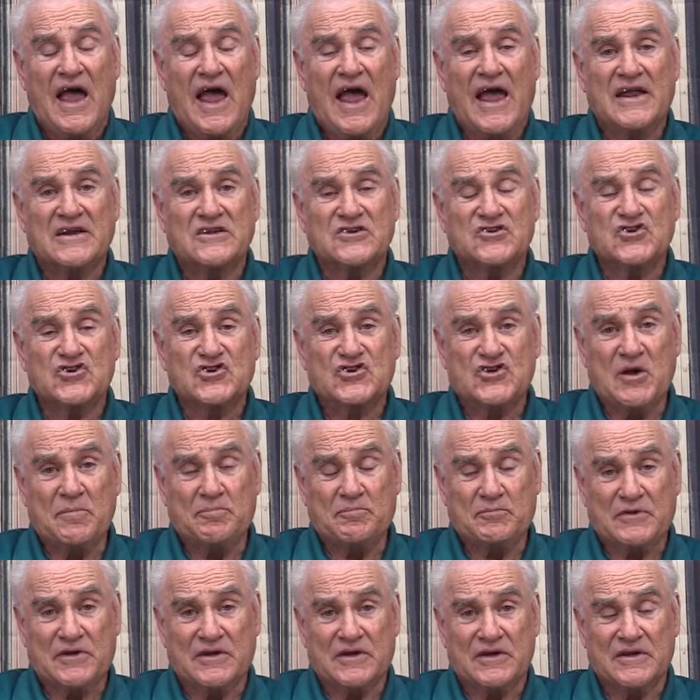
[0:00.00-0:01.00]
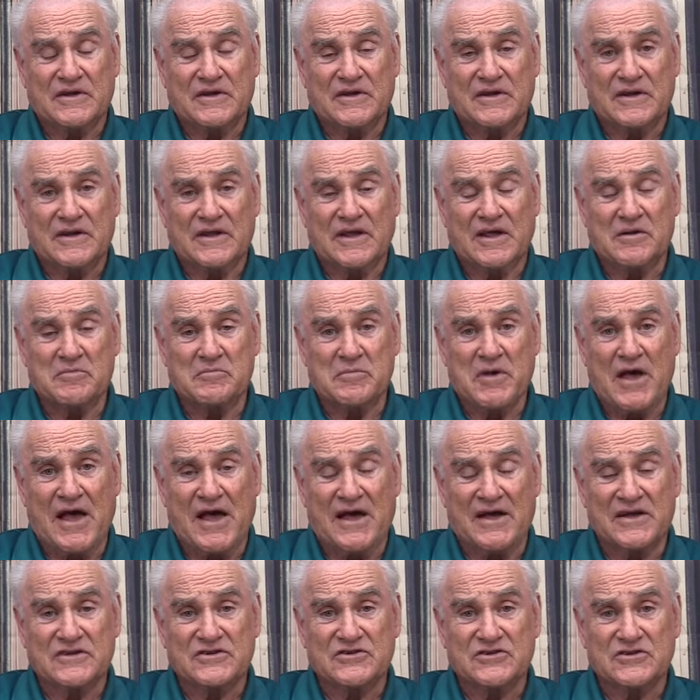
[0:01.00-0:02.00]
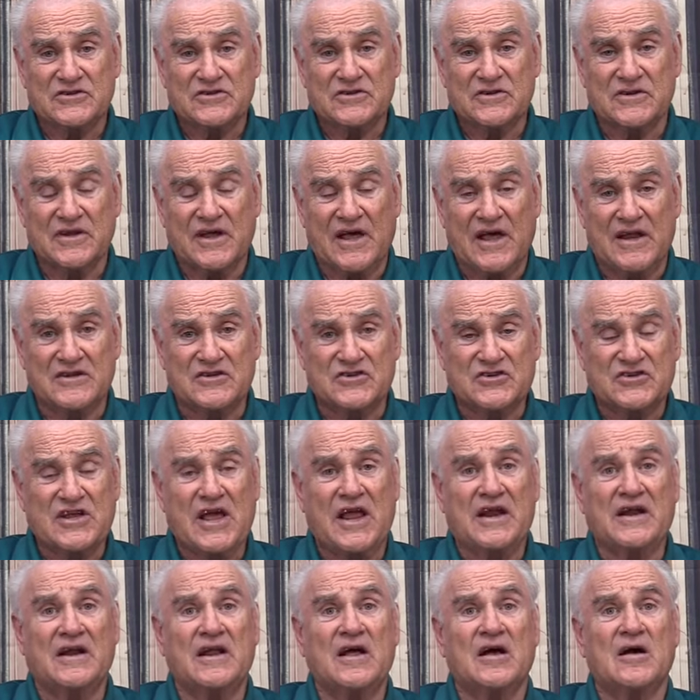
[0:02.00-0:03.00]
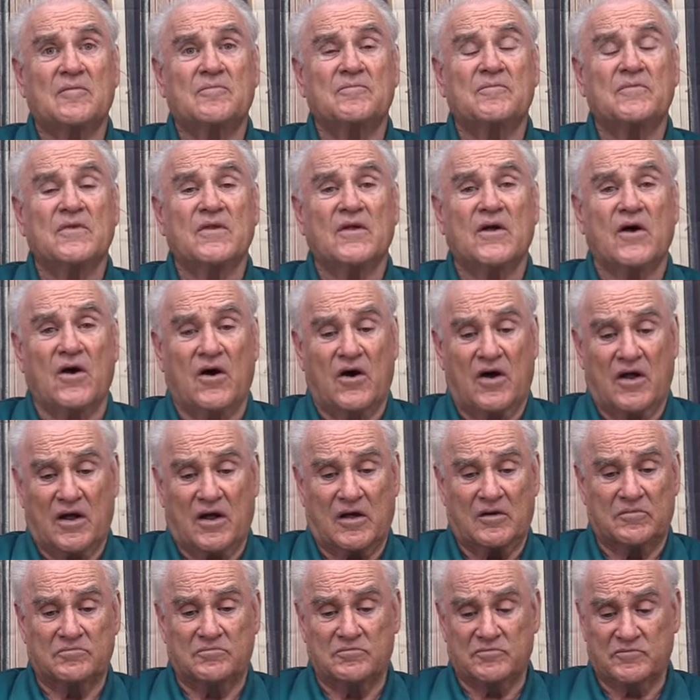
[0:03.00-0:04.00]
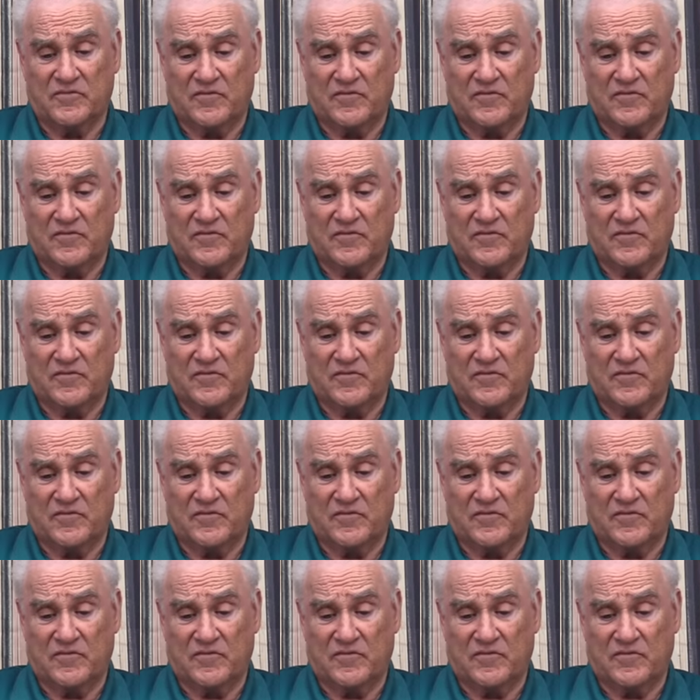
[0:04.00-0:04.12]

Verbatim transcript: and shipped it in mass and set it up on a